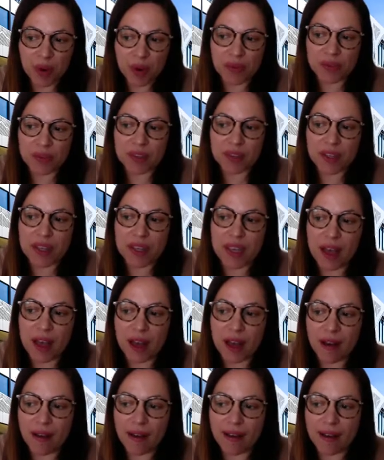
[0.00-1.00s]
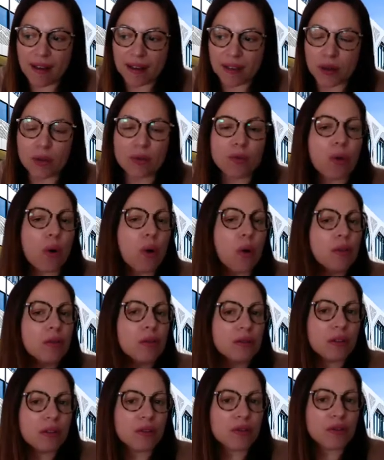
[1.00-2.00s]
of the
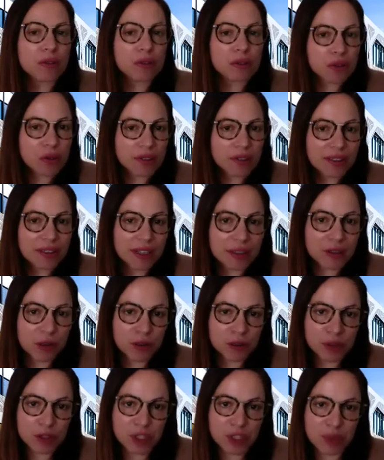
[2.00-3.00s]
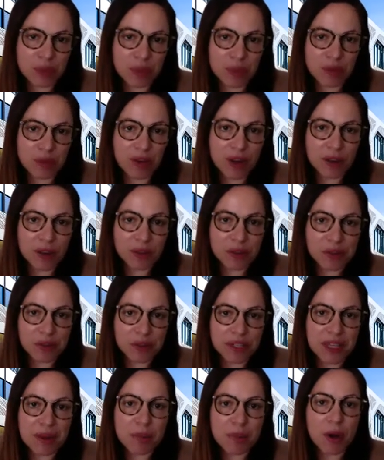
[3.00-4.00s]
role of also a technology provider to
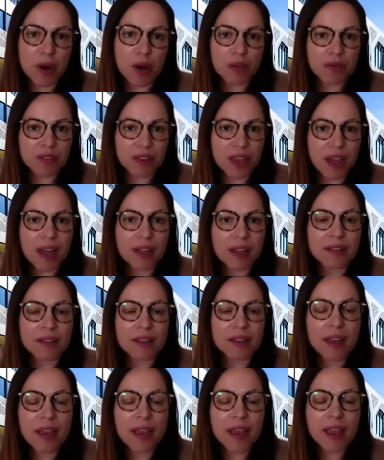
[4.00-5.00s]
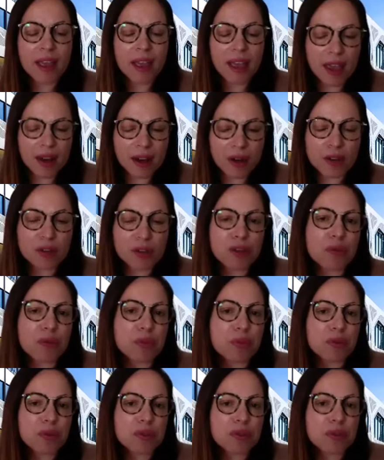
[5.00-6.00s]
take part of that and
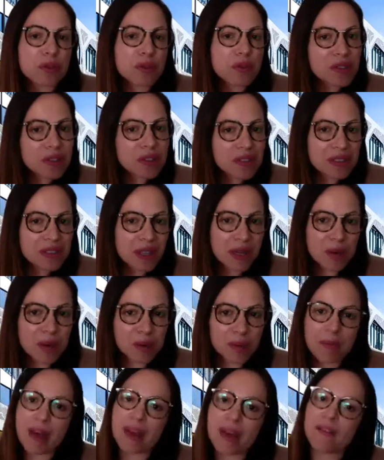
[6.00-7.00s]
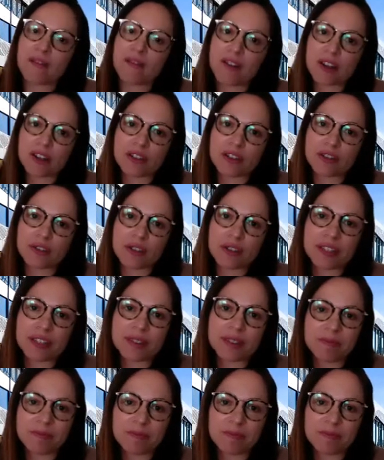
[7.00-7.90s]
contribute to sustainable manufacturing.